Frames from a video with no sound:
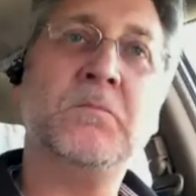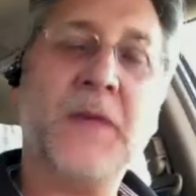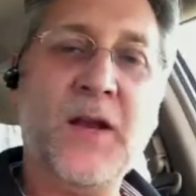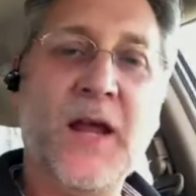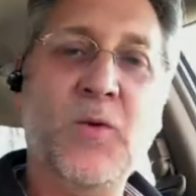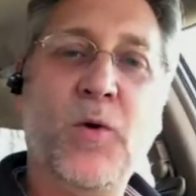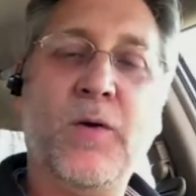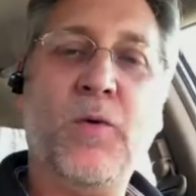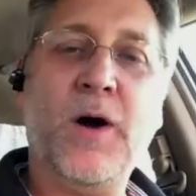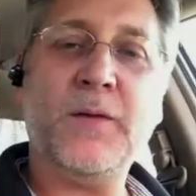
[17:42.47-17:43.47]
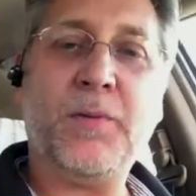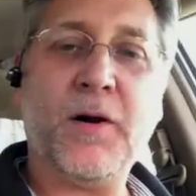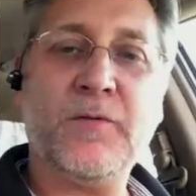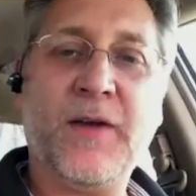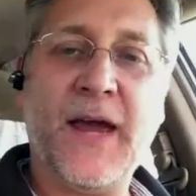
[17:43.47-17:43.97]
And what part
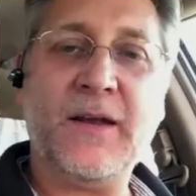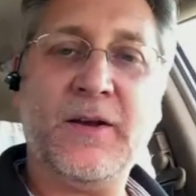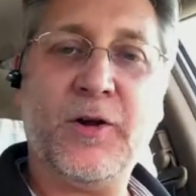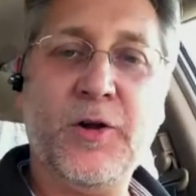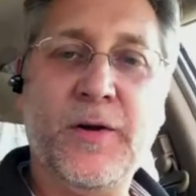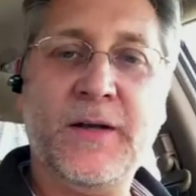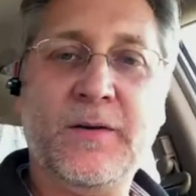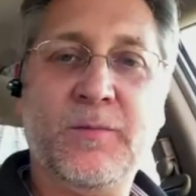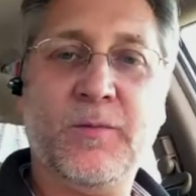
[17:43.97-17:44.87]
of Canada are you in?